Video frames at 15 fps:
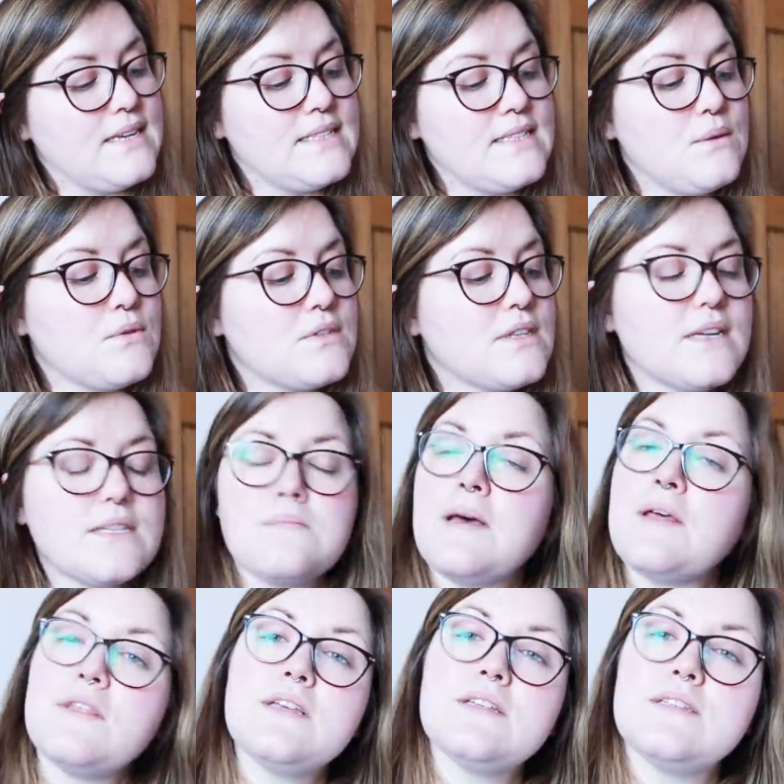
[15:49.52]
See, what's nice
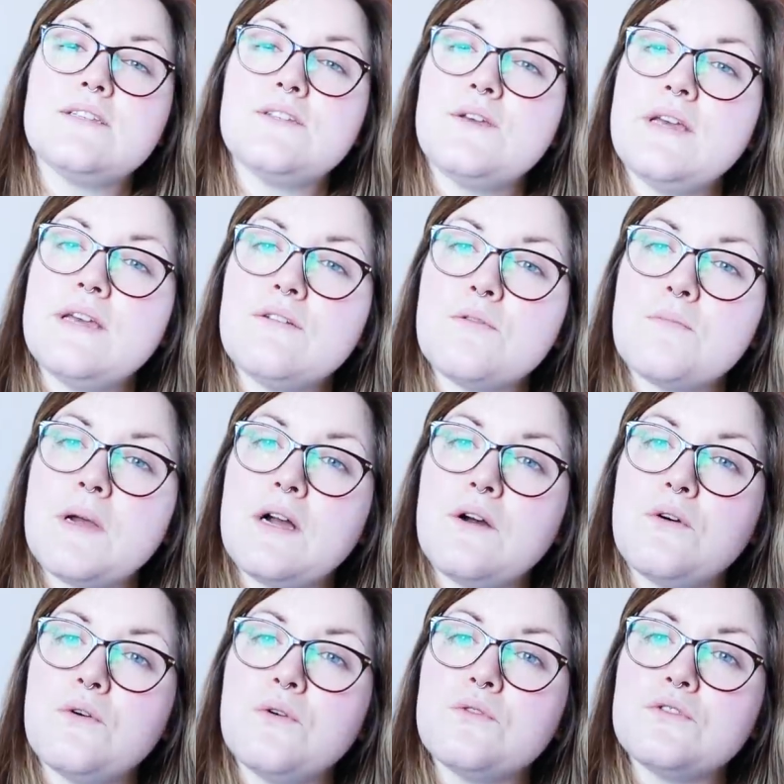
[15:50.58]
about this is you hear
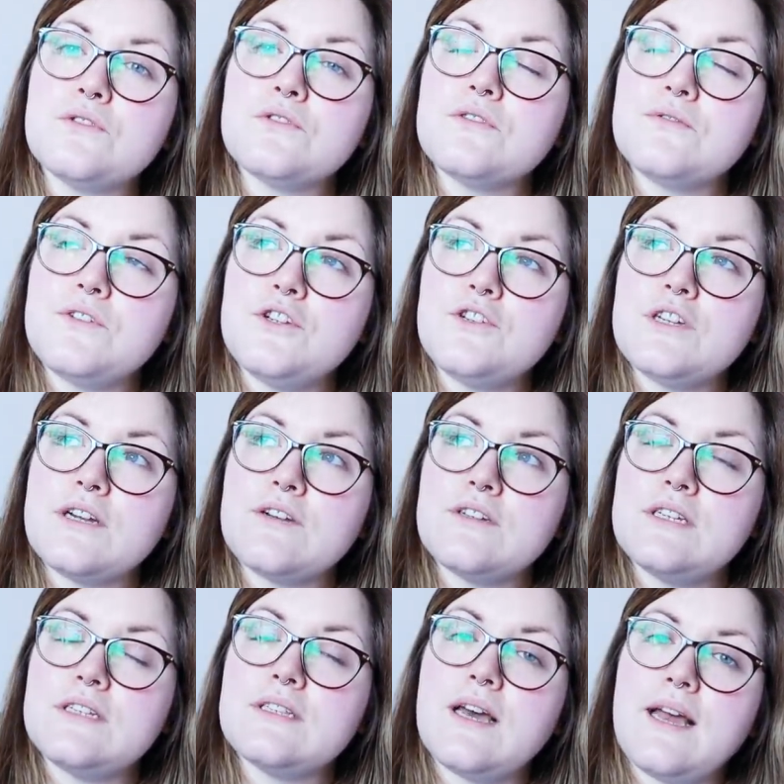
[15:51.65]
about all sorts of new
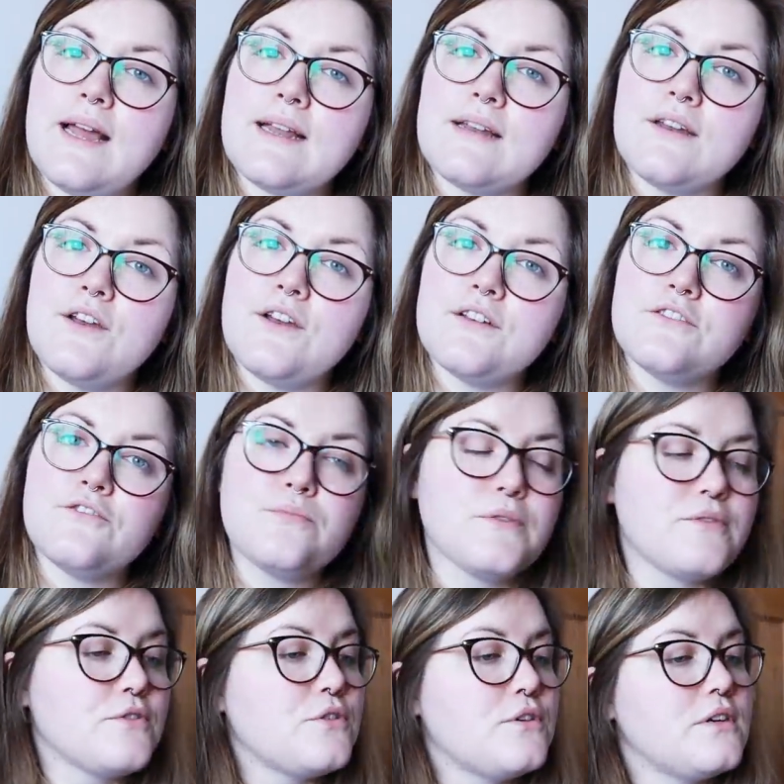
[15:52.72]
charities that I hadn't heard of
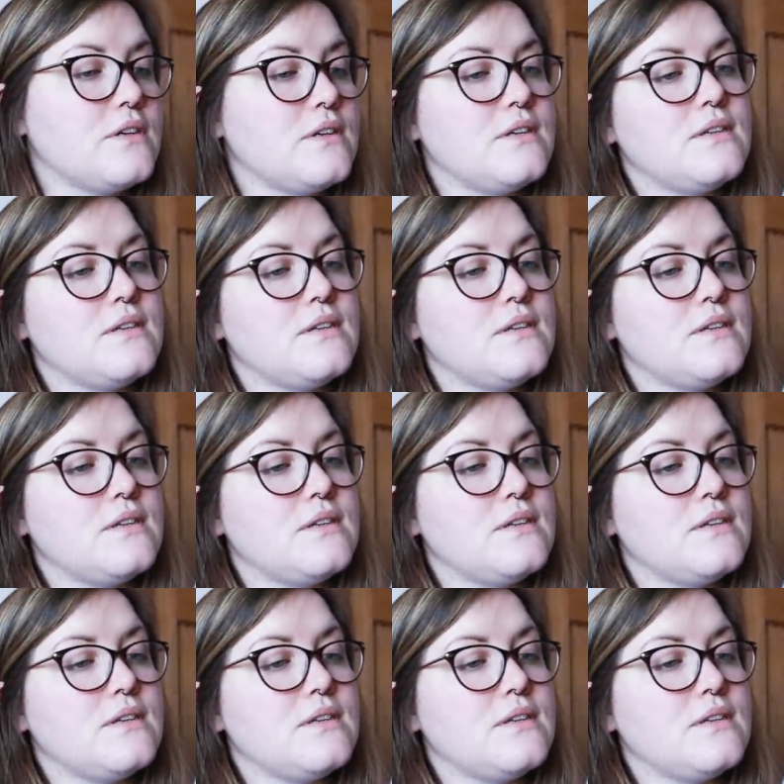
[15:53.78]
before.